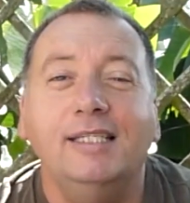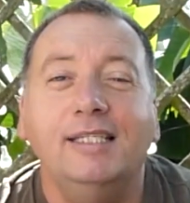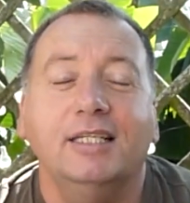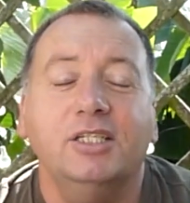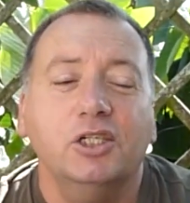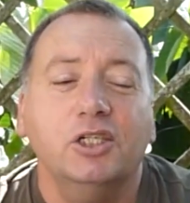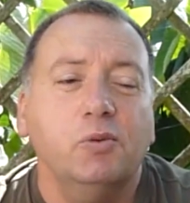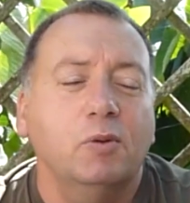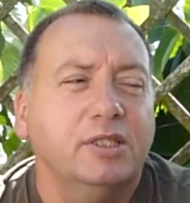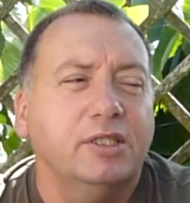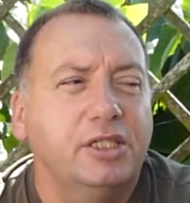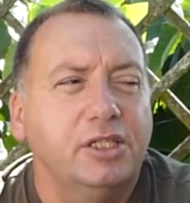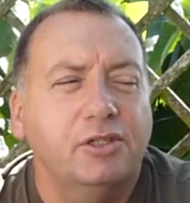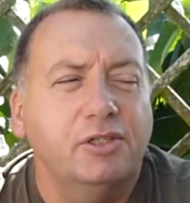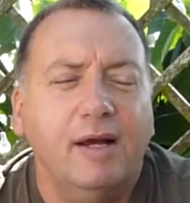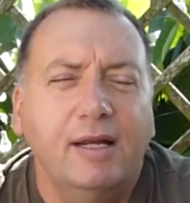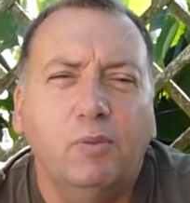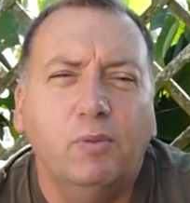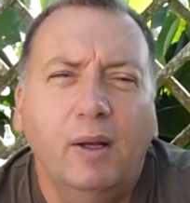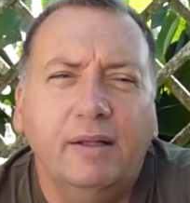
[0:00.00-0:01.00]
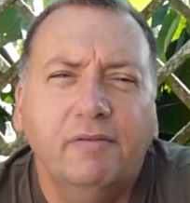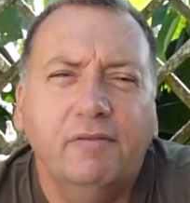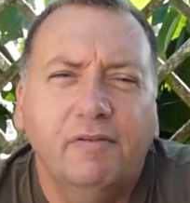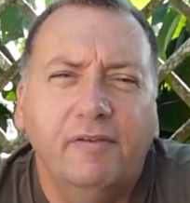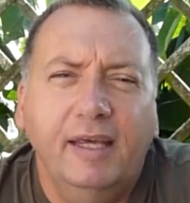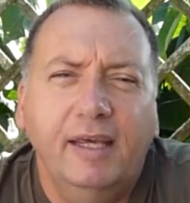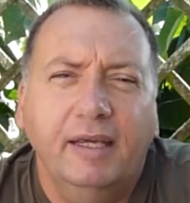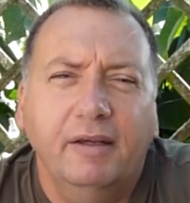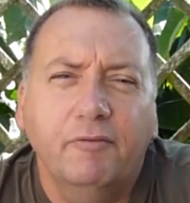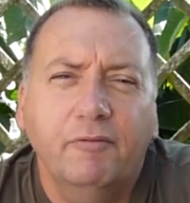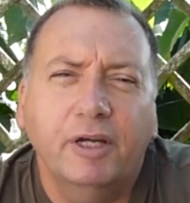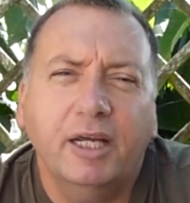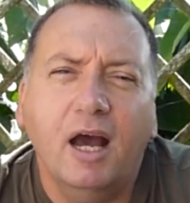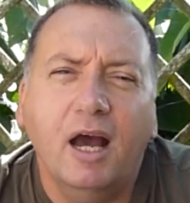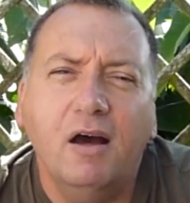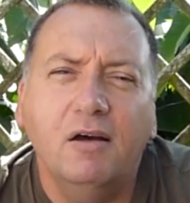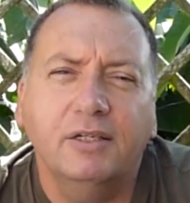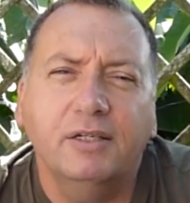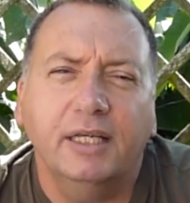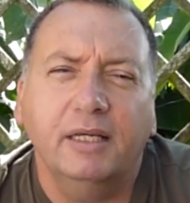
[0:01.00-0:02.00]
I just wanted to add one thing
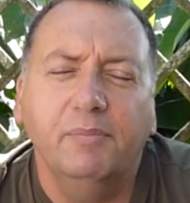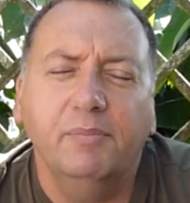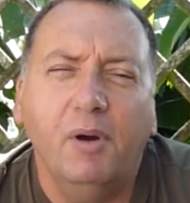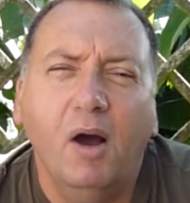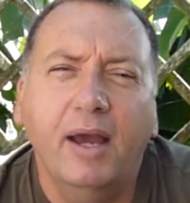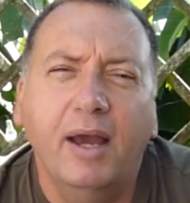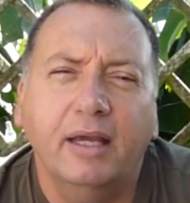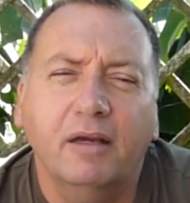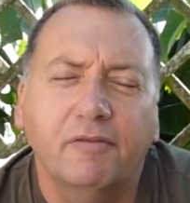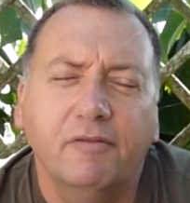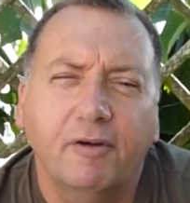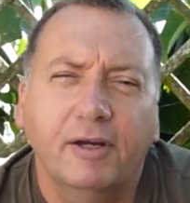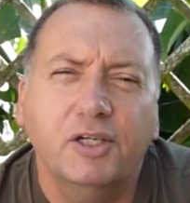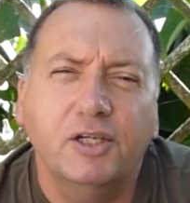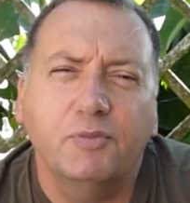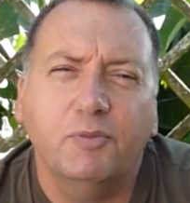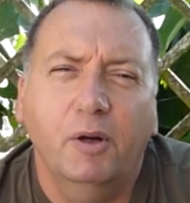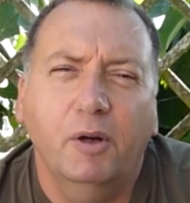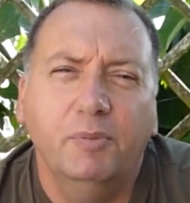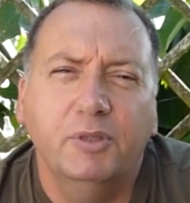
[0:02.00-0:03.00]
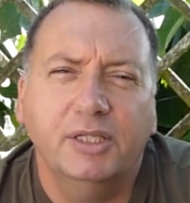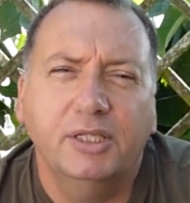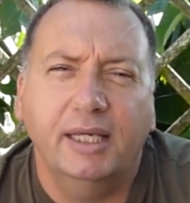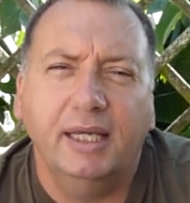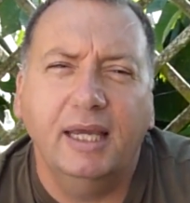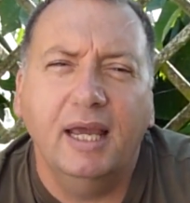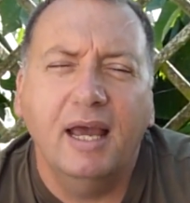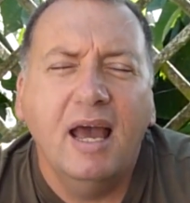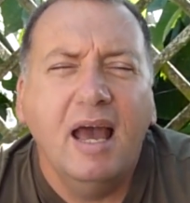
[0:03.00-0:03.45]
regarding buying a French property.